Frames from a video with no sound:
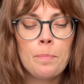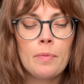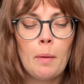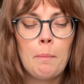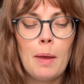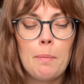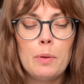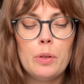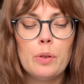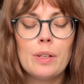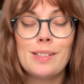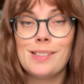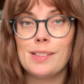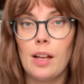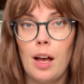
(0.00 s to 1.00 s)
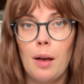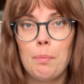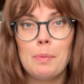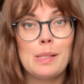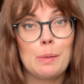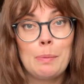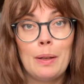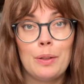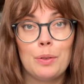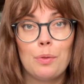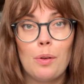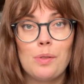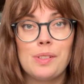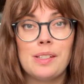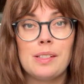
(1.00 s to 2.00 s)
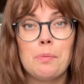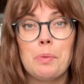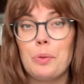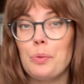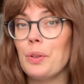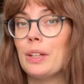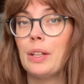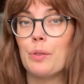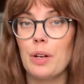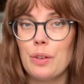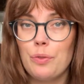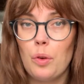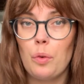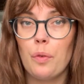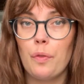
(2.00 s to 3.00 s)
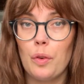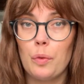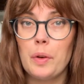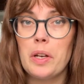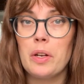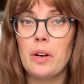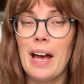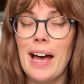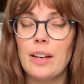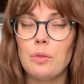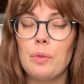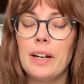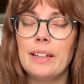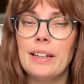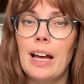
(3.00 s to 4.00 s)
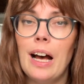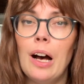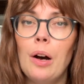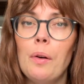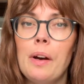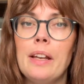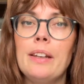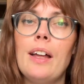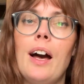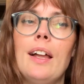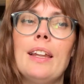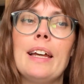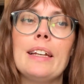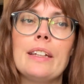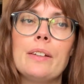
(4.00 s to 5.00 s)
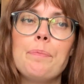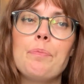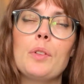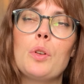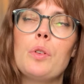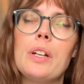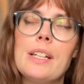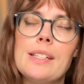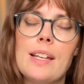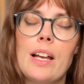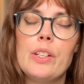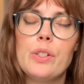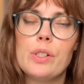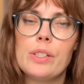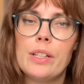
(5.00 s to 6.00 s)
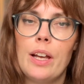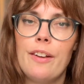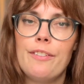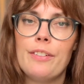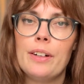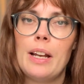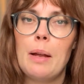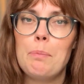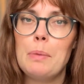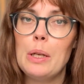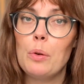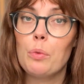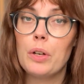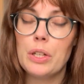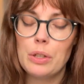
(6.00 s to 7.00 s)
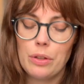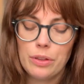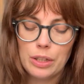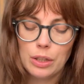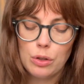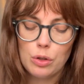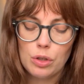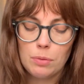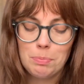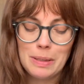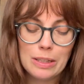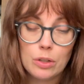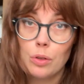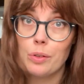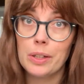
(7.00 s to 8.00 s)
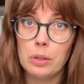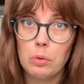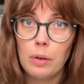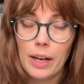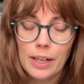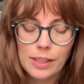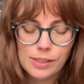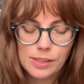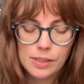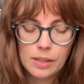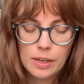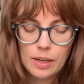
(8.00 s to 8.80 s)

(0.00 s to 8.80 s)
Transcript: Maybe you can stop and smell the roses and be really grateful for where you're at right now, and not criticize yourself for not being where you think you should be career-wise.